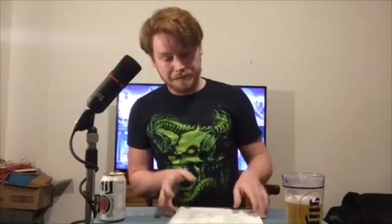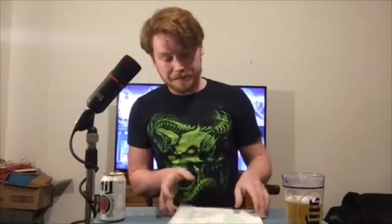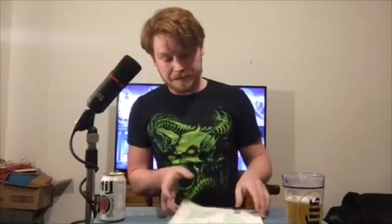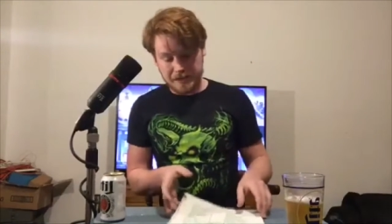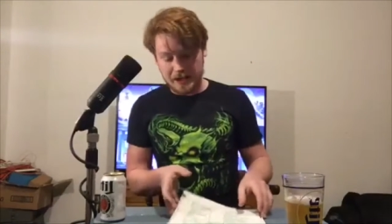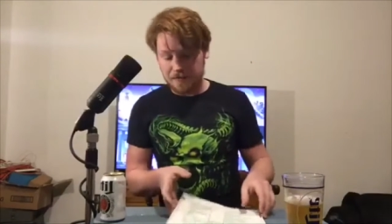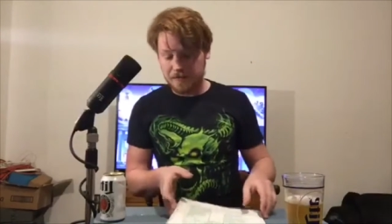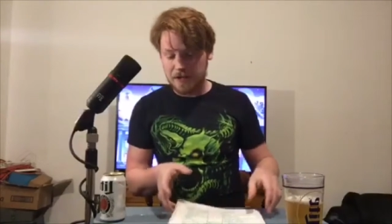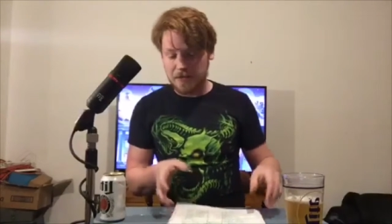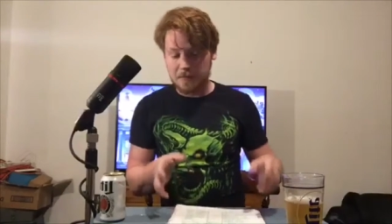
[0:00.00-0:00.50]

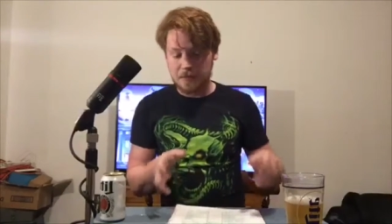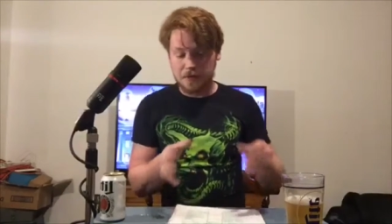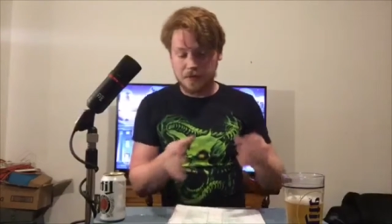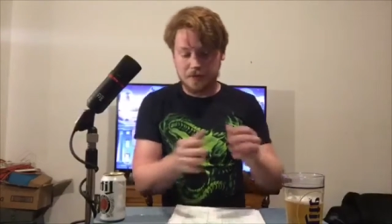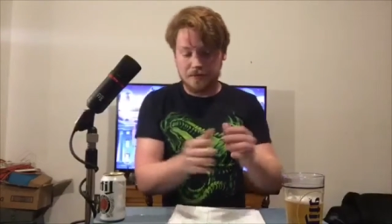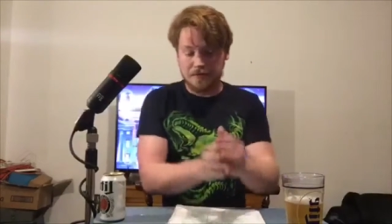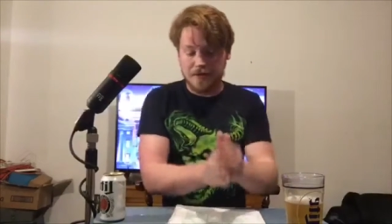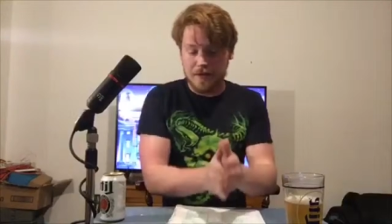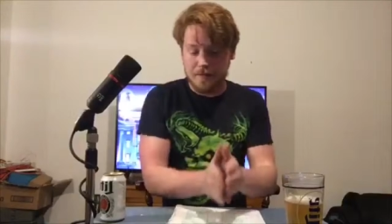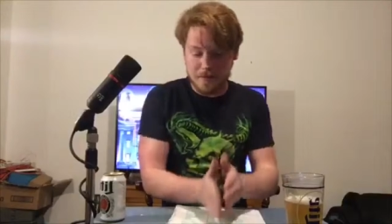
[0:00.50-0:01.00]
Def Leppard are
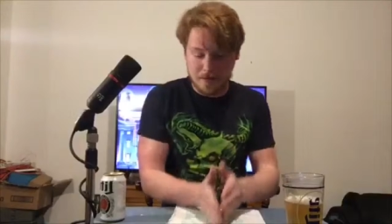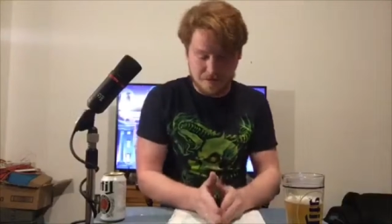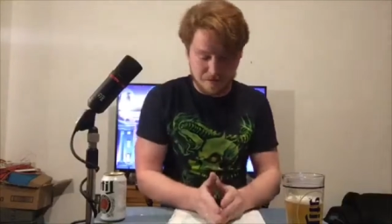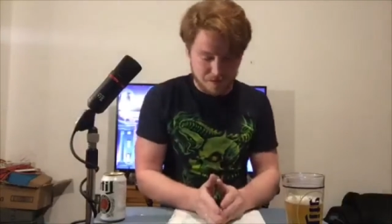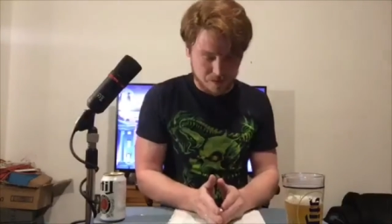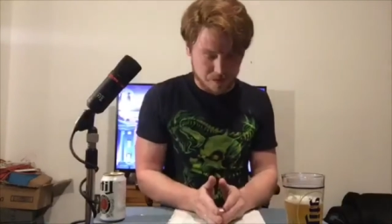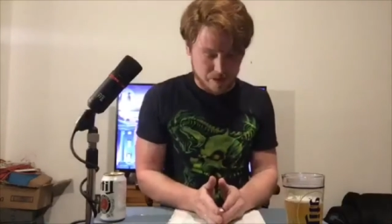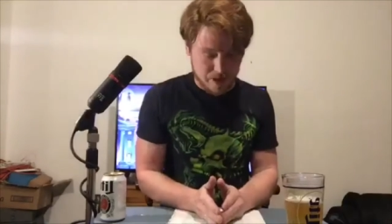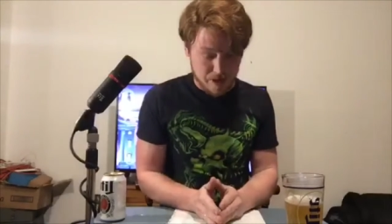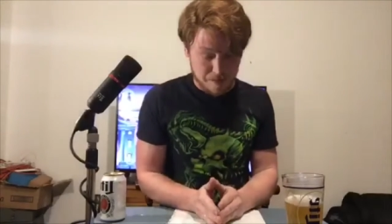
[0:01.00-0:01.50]
famous
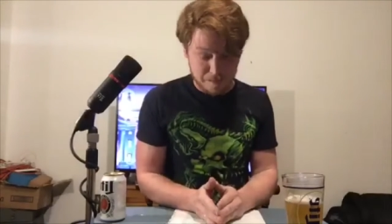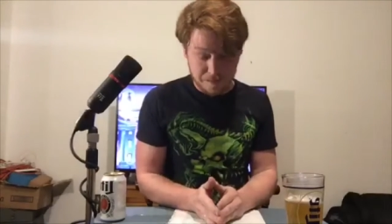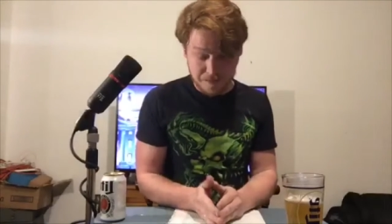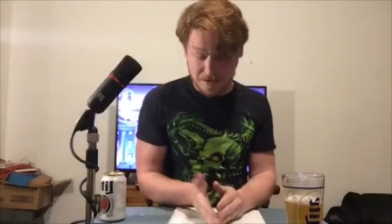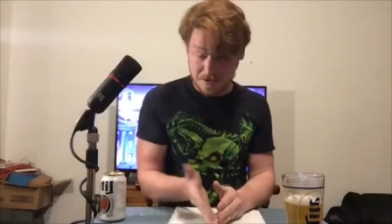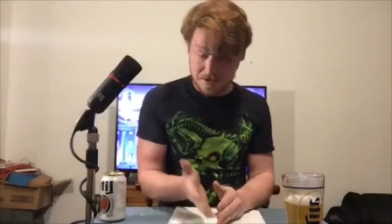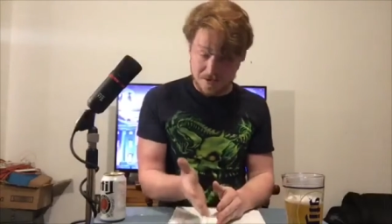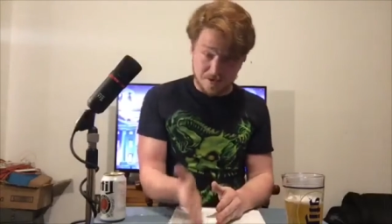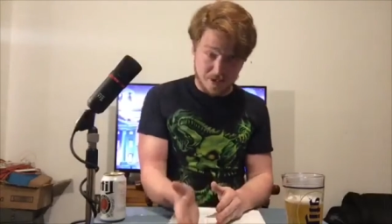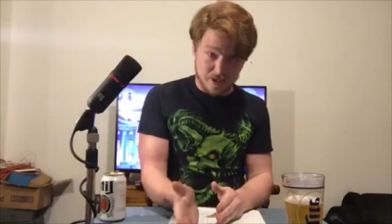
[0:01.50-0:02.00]
for their albums
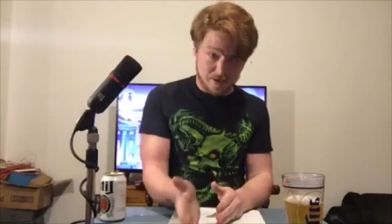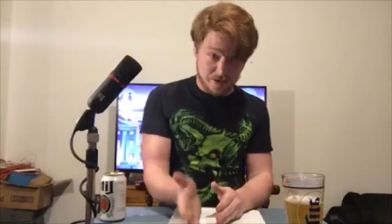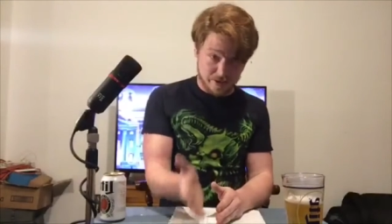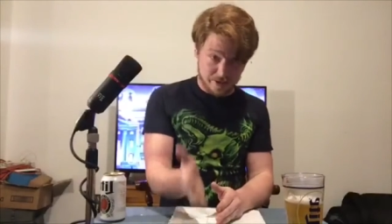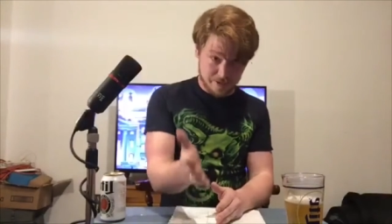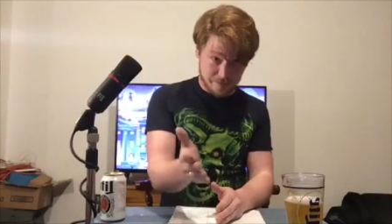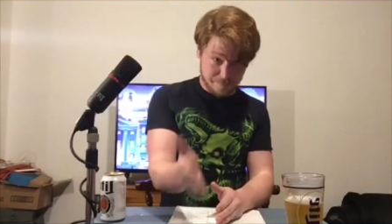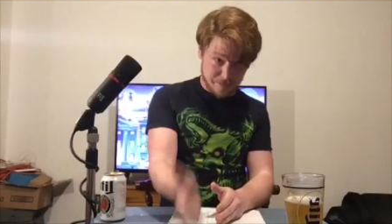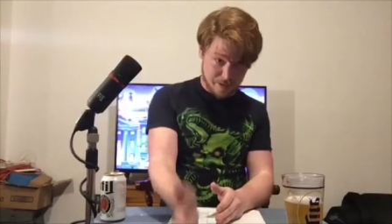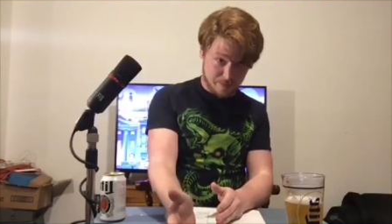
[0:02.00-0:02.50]

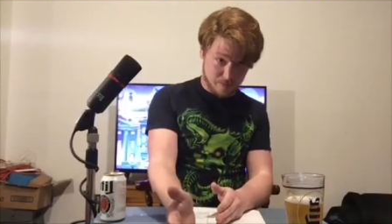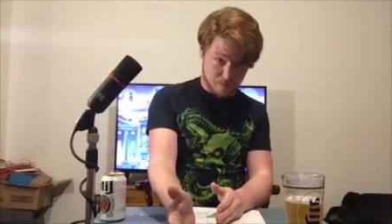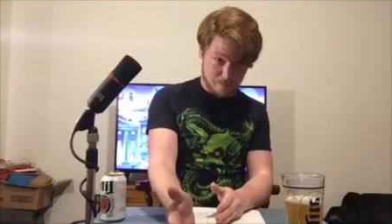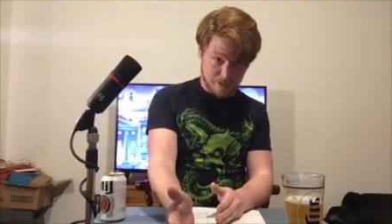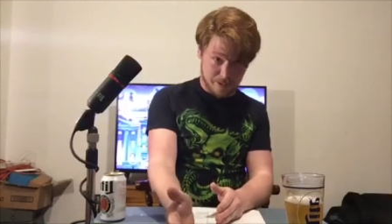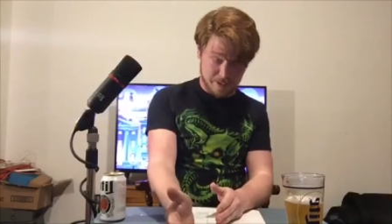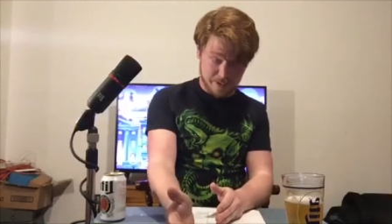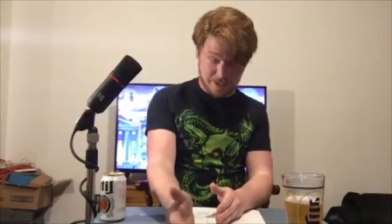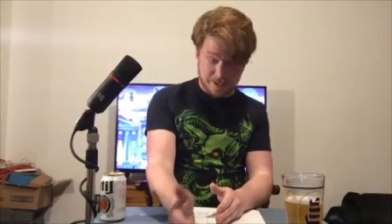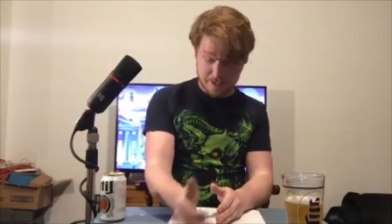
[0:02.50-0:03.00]
Hysteria and
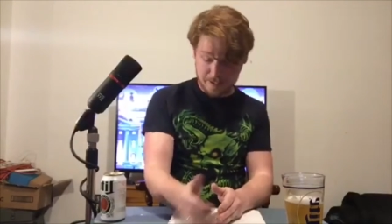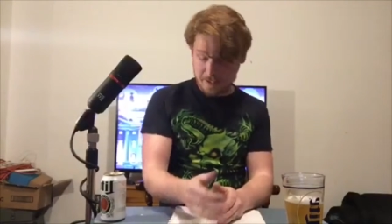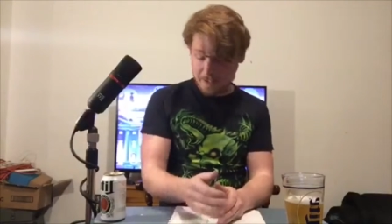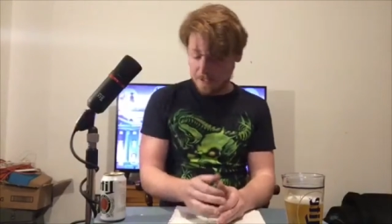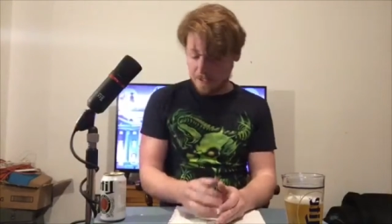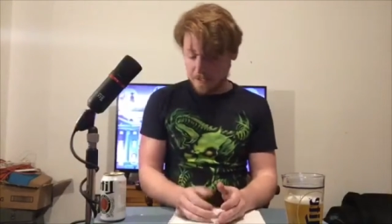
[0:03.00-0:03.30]
Pyromania.